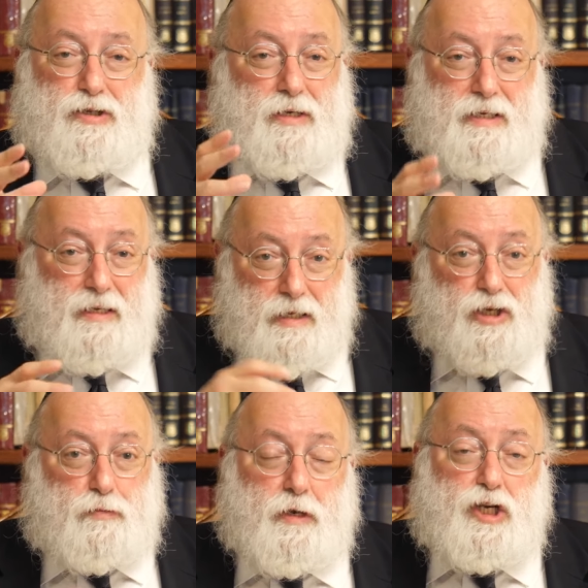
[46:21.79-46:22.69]
just,
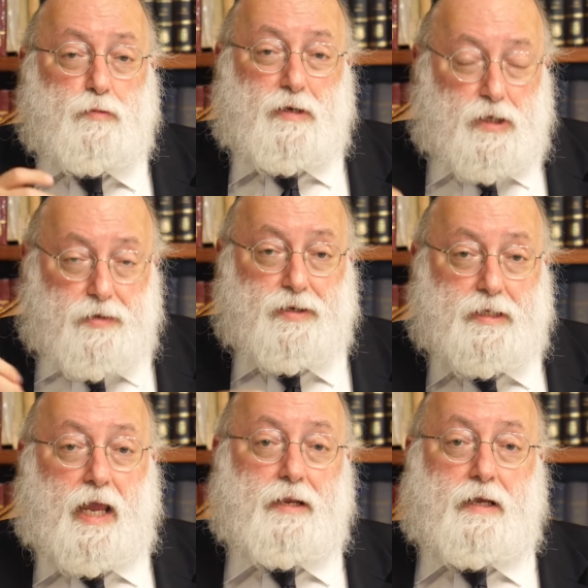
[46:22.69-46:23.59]
nishma, nishma is
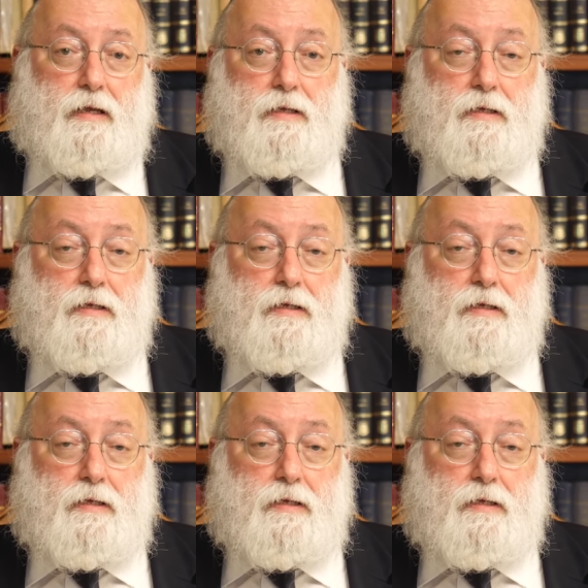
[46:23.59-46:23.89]
understanding.